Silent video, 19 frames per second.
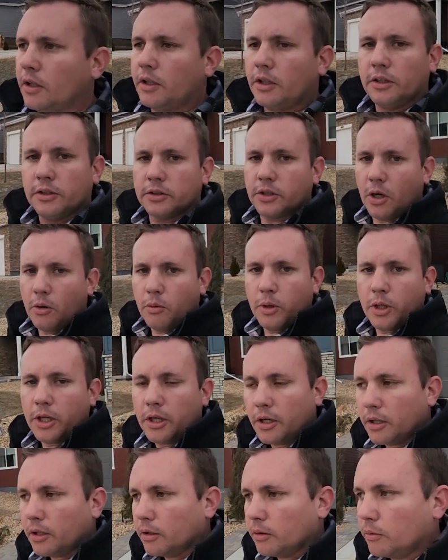So
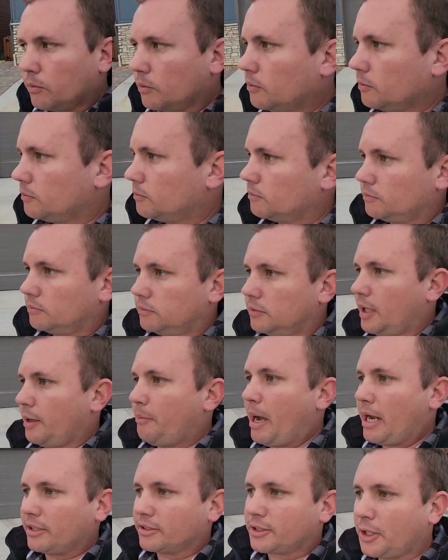we're
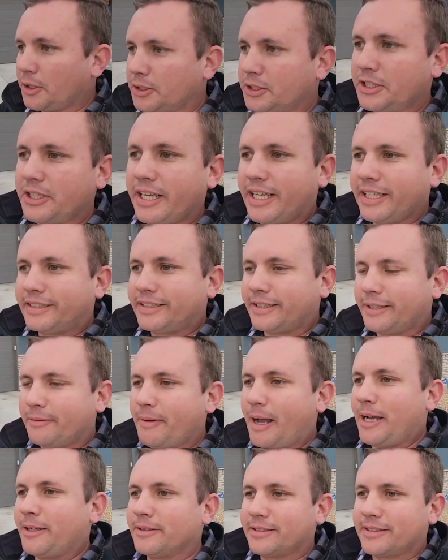about as close as you can get to the
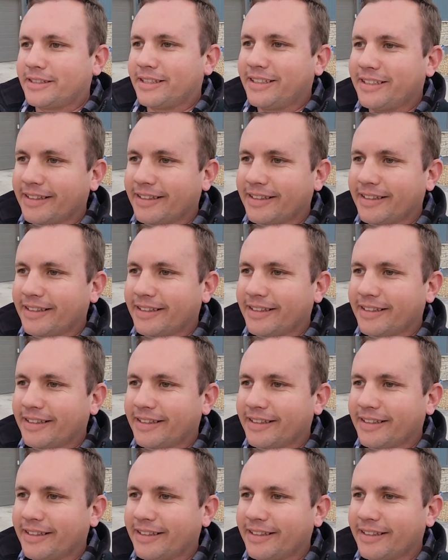mountains.